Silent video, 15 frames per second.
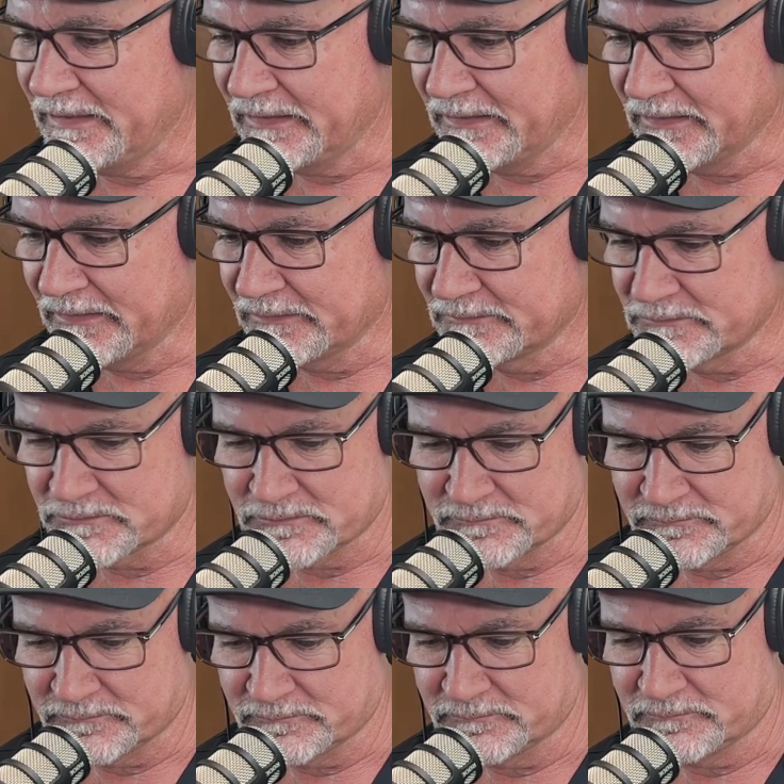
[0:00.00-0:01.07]
and
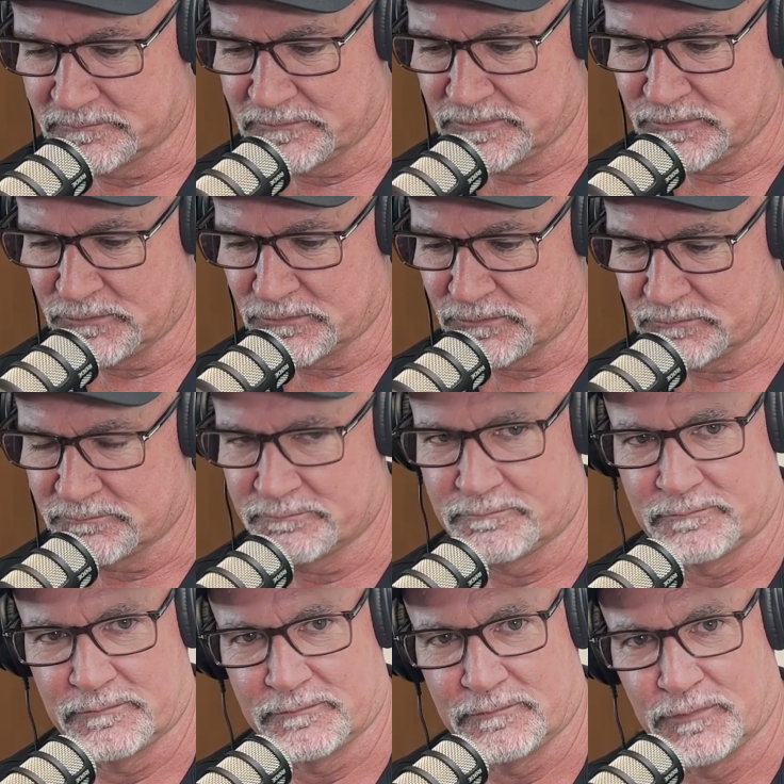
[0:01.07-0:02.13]
you're
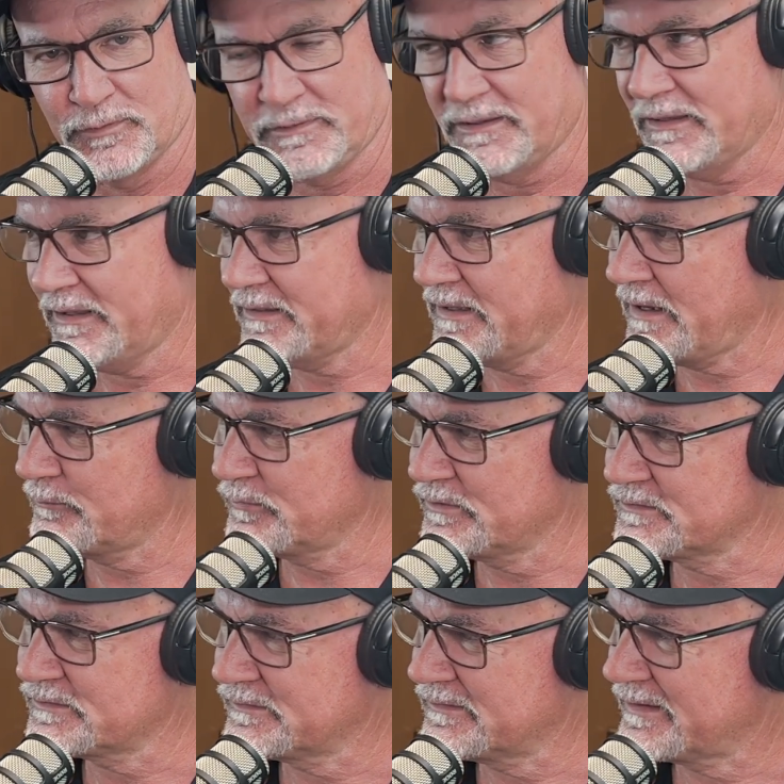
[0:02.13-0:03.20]
looking at
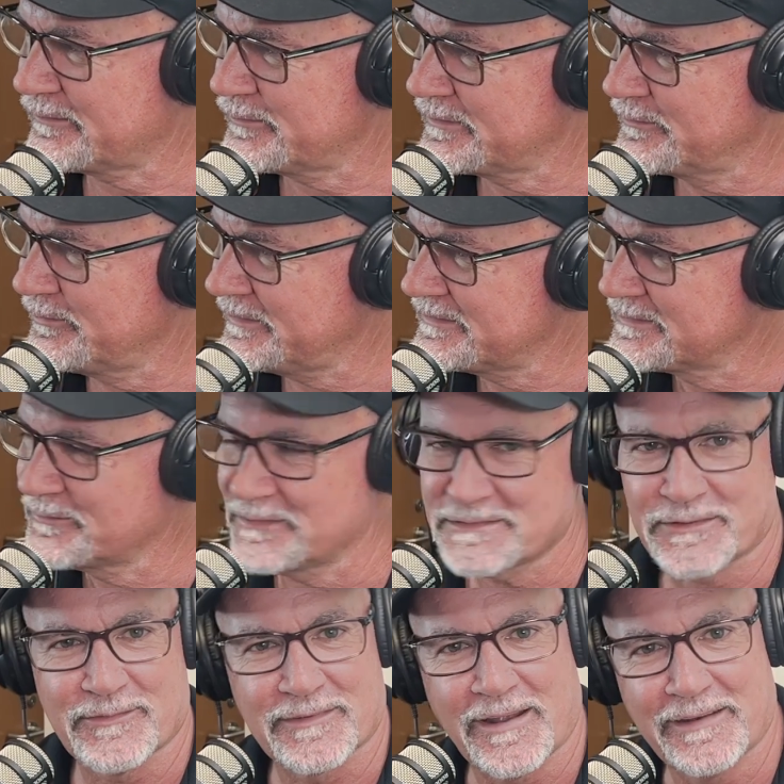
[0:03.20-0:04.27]
cameras, and you're like, what's
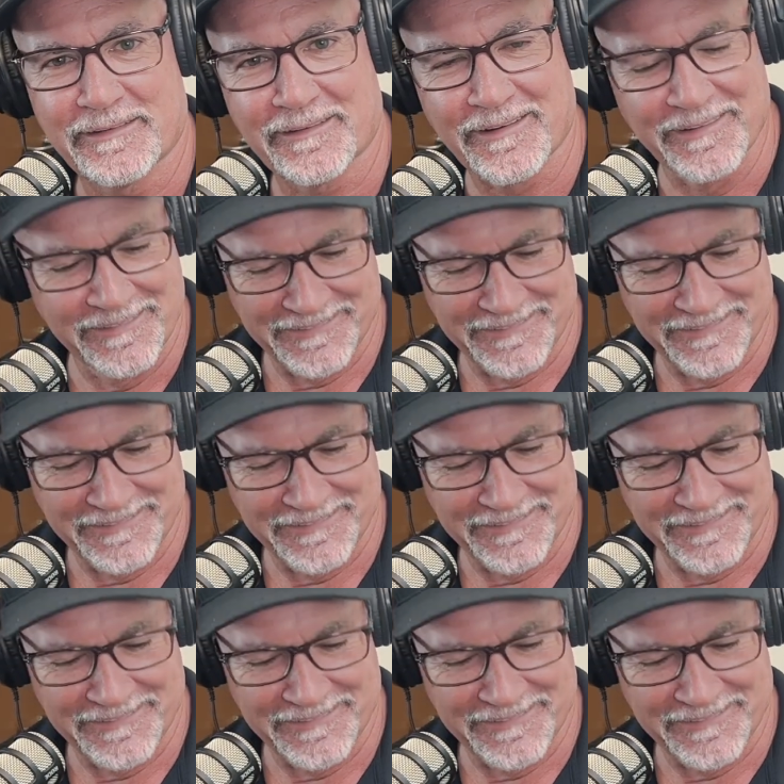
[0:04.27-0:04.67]
going on here?